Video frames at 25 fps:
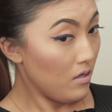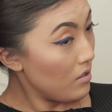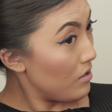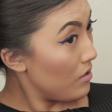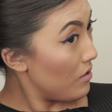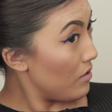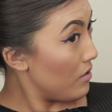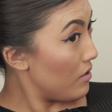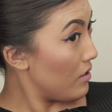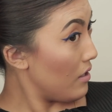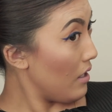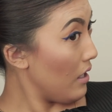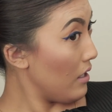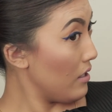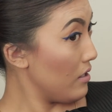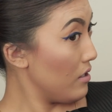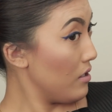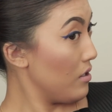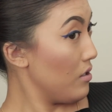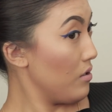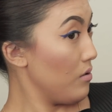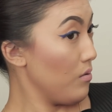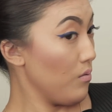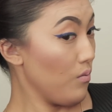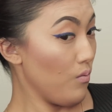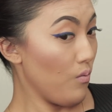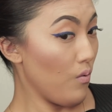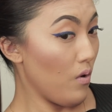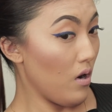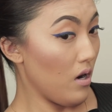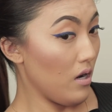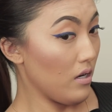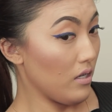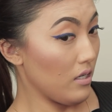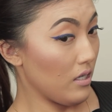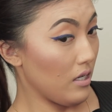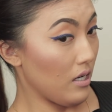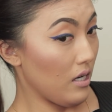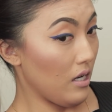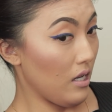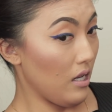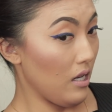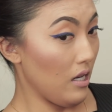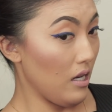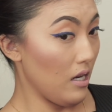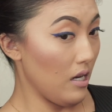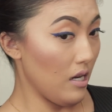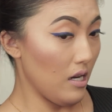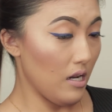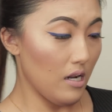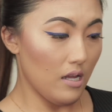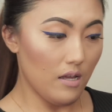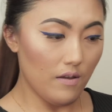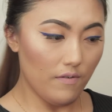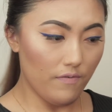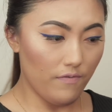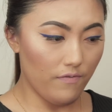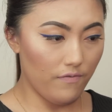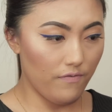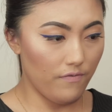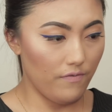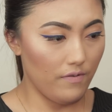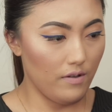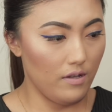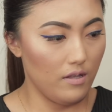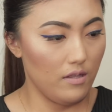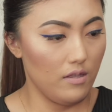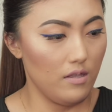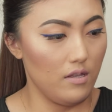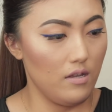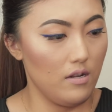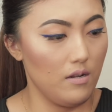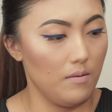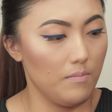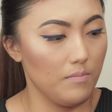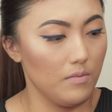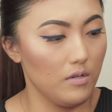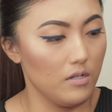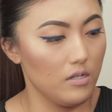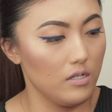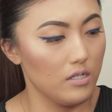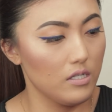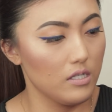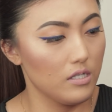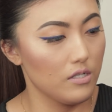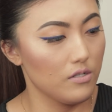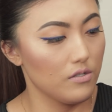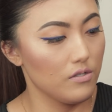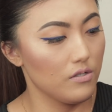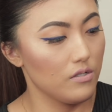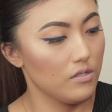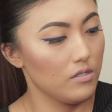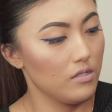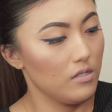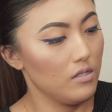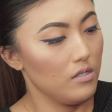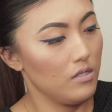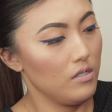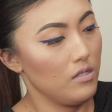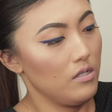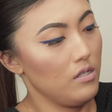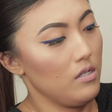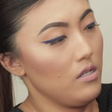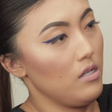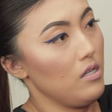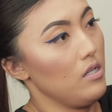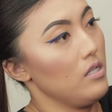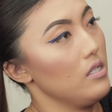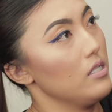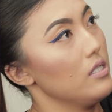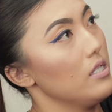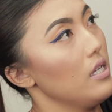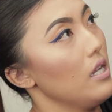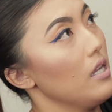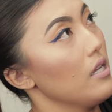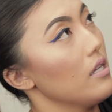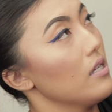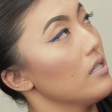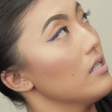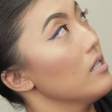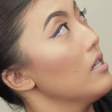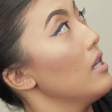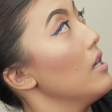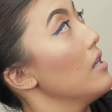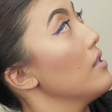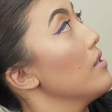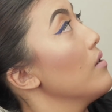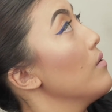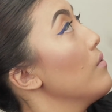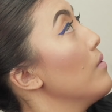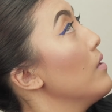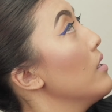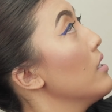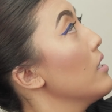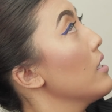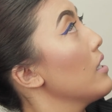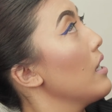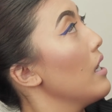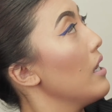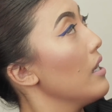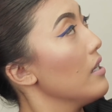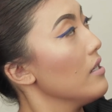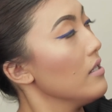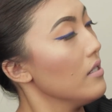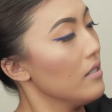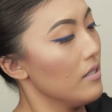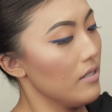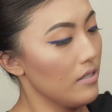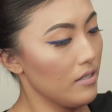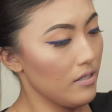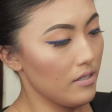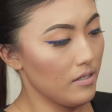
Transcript: So that's one clip, and then I'm gonna take another one again.